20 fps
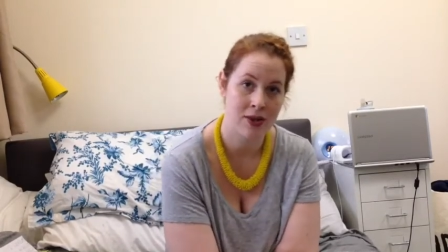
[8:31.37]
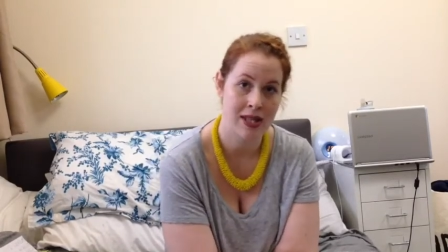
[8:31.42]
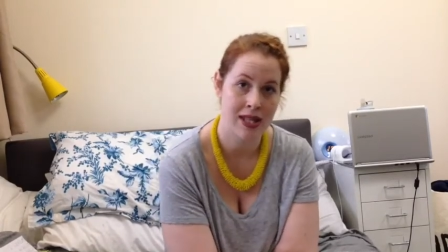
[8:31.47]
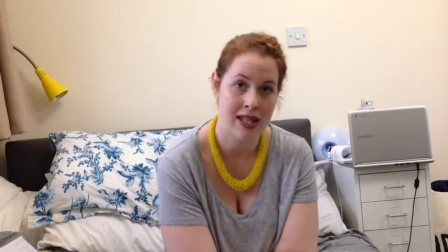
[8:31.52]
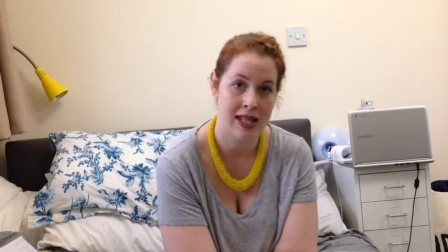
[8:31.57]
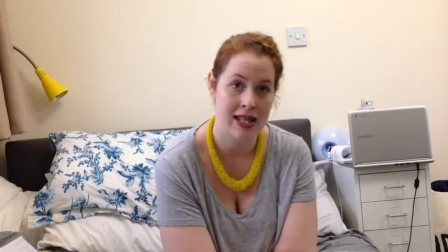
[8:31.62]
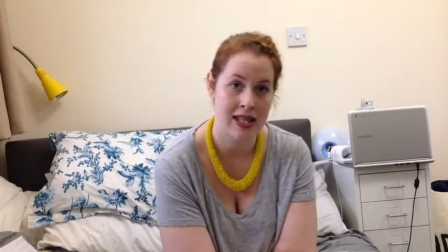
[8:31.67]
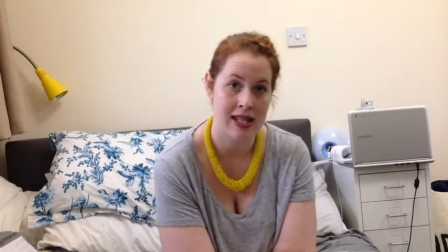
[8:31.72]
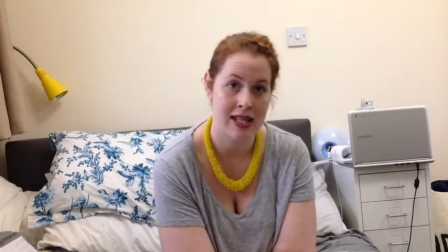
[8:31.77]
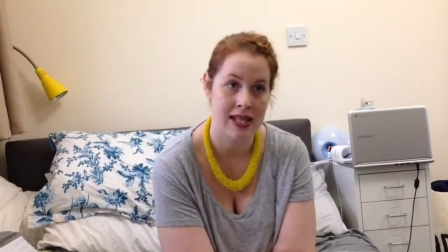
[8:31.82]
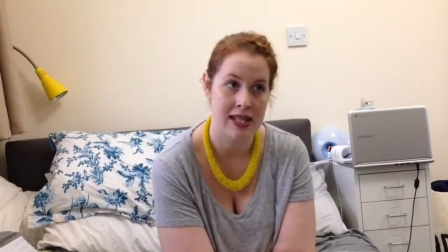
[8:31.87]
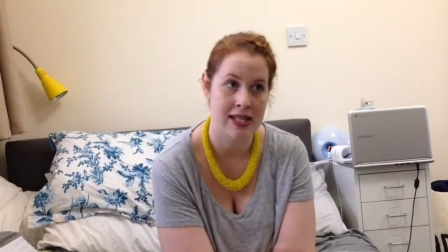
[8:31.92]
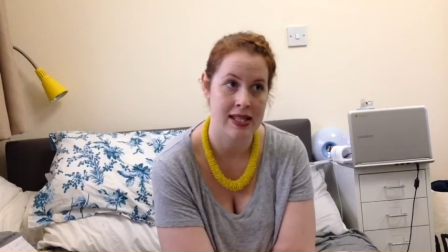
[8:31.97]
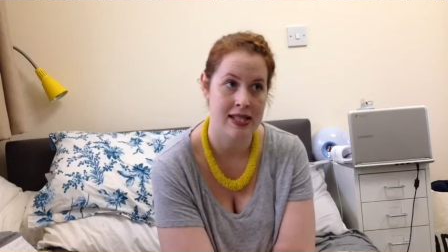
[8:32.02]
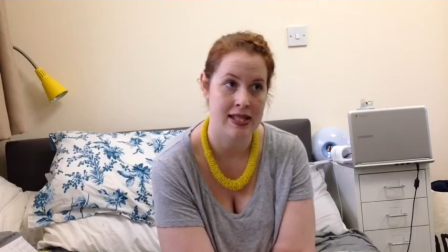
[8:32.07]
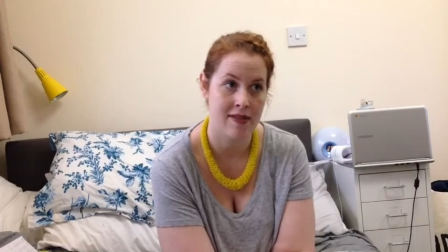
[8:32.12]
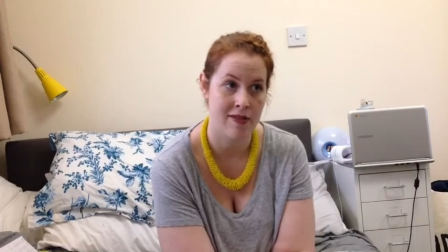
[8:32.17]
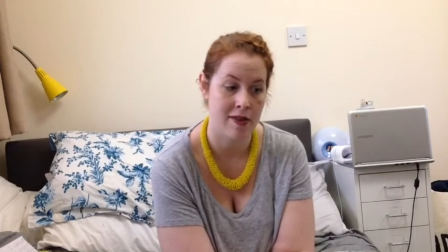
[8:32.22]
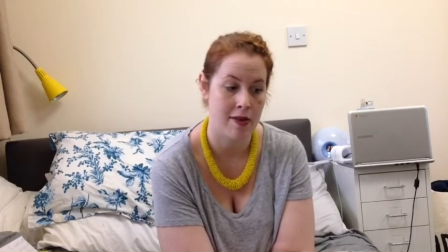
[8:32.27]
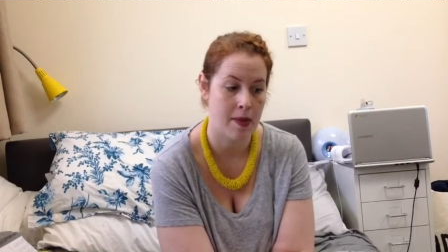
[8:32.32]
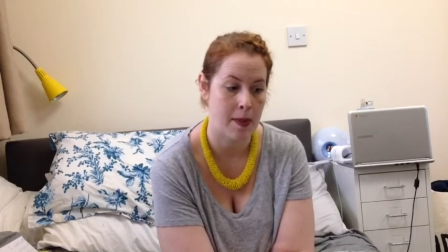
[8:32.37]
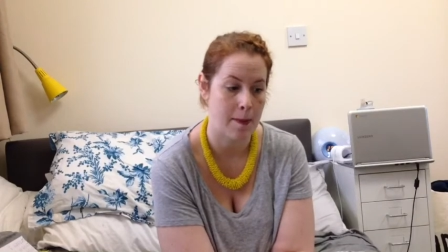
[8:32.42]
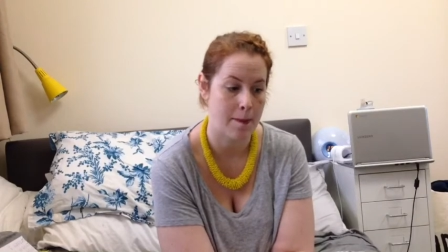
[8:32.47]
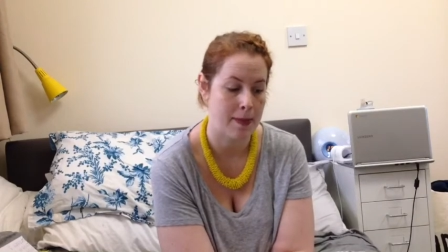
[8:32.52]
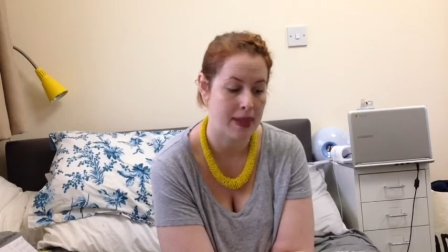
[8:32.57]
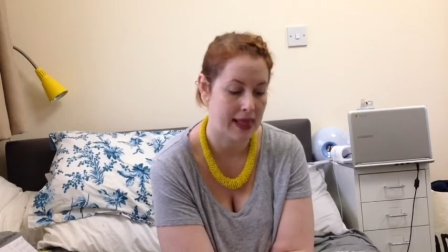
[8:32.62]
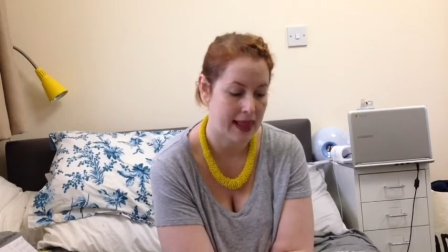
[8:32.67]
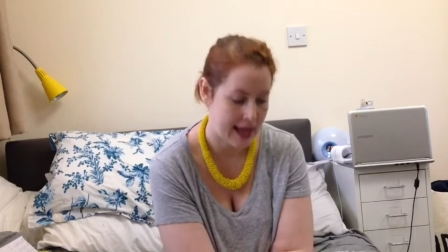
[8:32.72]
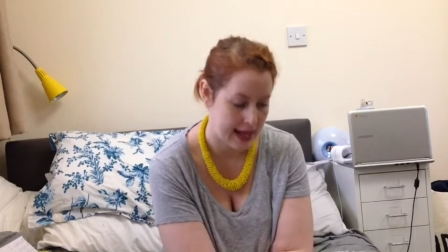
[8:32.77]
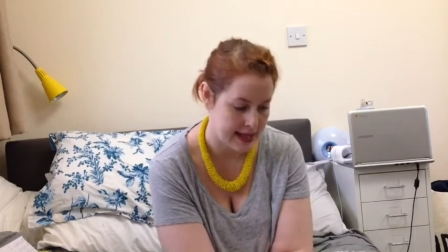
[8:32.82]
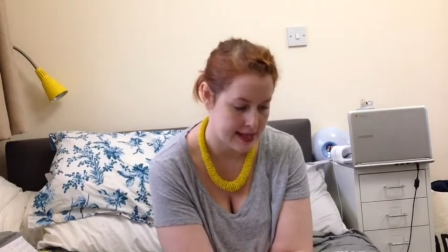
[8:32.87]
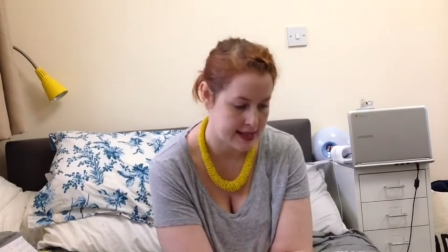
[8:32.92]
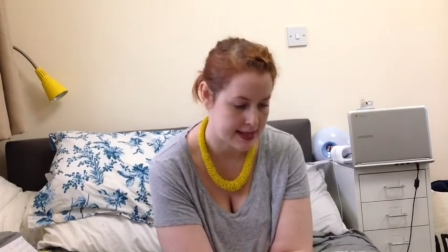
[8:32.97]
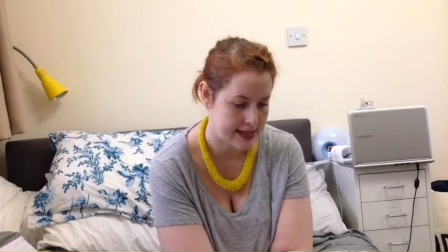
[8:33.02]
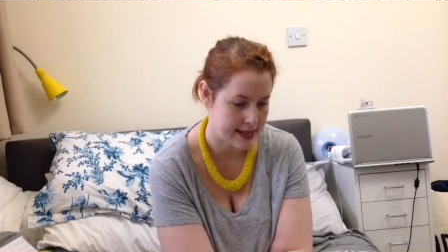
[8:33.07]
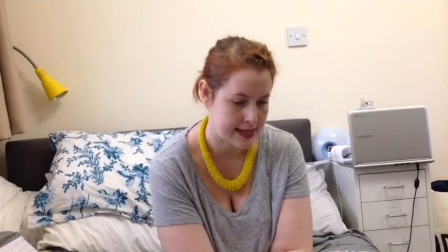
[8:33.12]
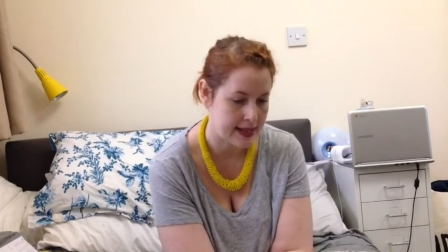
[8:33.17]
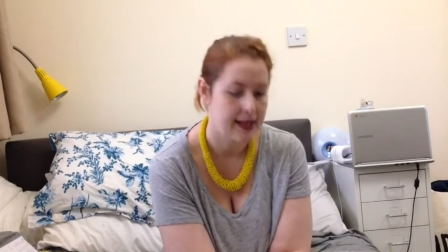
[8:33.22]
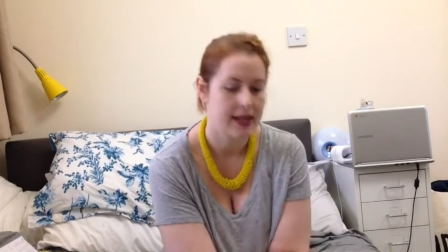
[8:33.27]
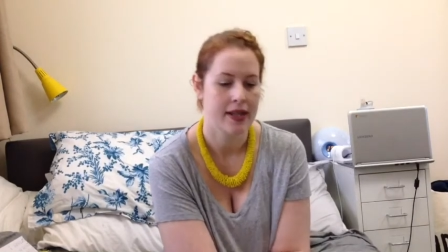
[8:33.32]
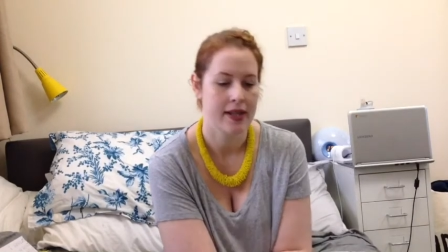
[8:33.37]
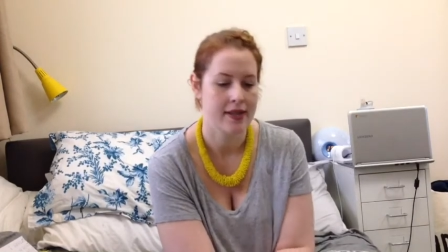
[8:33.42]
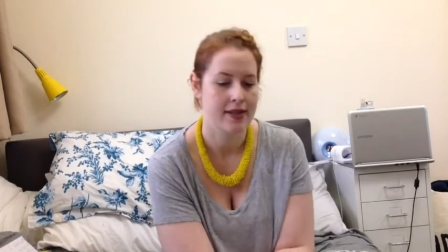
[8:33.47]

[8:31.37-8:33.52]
the 7 Plus